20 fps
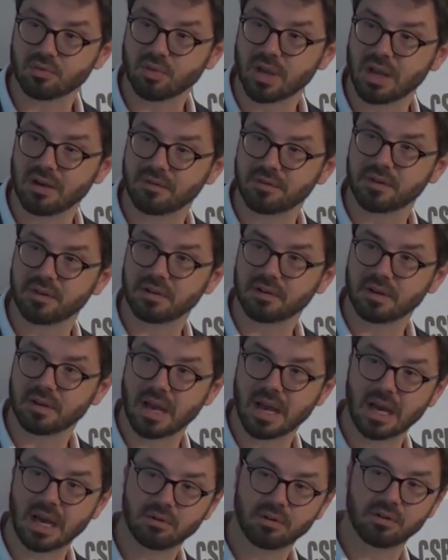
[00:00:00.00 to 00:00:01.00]
We have
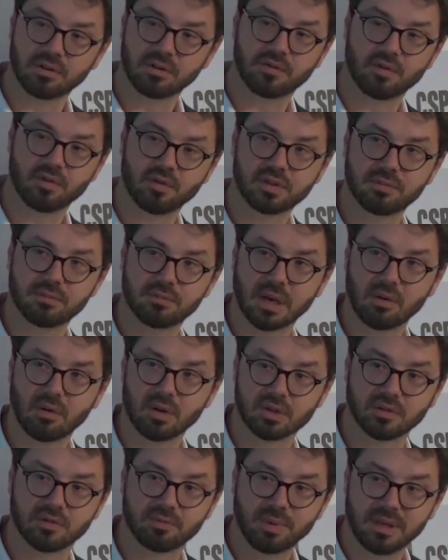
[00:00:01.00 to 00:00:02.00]
140
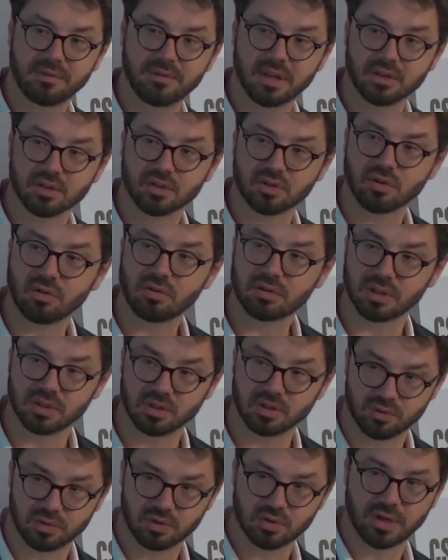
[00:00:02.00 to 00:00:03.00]
megawatts of PV installed in
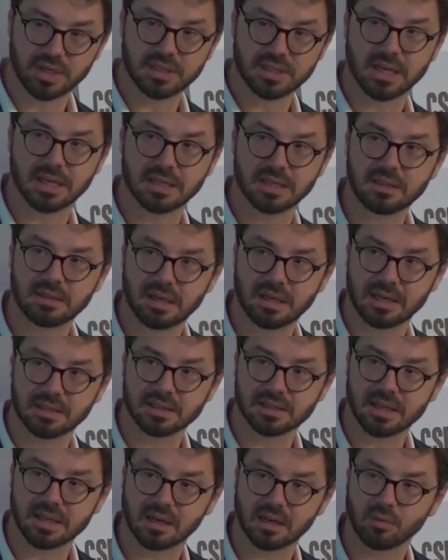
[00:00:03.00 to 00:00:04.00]
2018, the
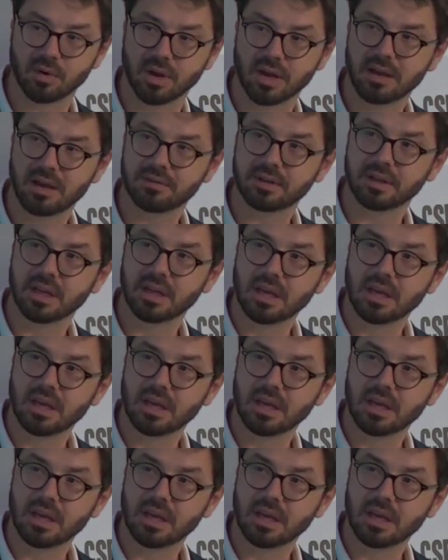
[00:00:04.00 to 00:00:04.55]
latest data we have,